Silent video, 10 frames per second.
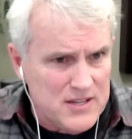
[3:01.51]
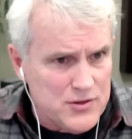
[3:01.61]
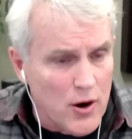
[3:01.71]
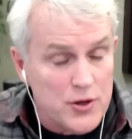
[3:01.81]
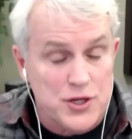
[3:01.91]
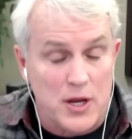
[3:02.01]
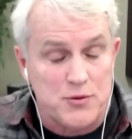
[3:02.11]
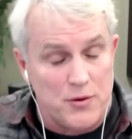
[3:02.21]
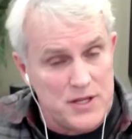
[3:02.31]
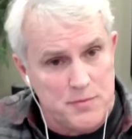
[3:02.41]

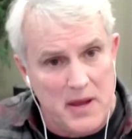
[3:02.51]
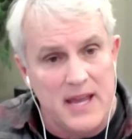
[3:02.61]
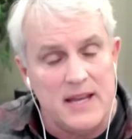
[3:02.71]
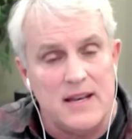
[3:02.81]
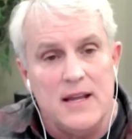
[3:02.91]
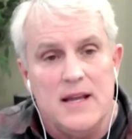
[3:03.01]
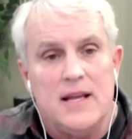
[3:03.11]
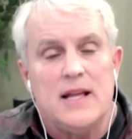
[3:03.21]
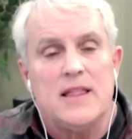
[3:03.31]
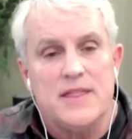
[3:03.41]
hardships or this pain?
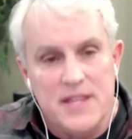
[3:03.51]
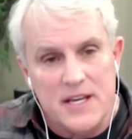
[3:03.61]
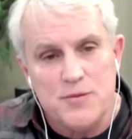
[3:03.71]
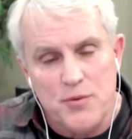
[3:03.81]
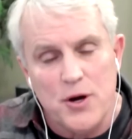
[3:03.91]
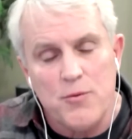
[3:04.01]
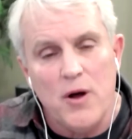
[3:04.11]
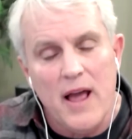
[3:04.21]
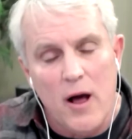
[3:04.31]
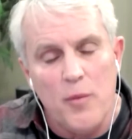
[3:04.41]
This book
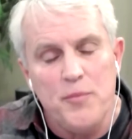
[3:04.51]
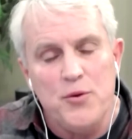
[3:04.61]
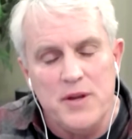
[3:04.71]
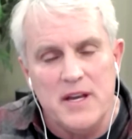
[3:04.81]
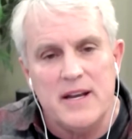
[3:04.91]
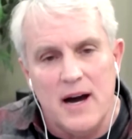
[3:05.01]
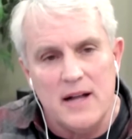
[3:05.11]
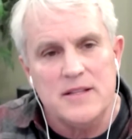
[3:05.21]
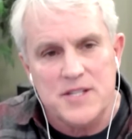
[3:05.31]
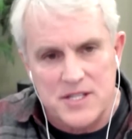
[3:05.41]
will help you get
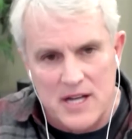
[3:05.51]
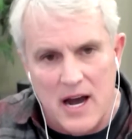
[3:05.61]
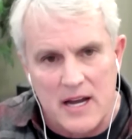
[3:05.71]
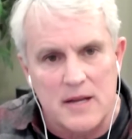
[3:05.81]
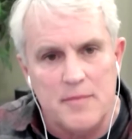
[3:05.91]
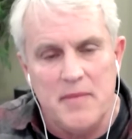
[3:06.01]
unstuck,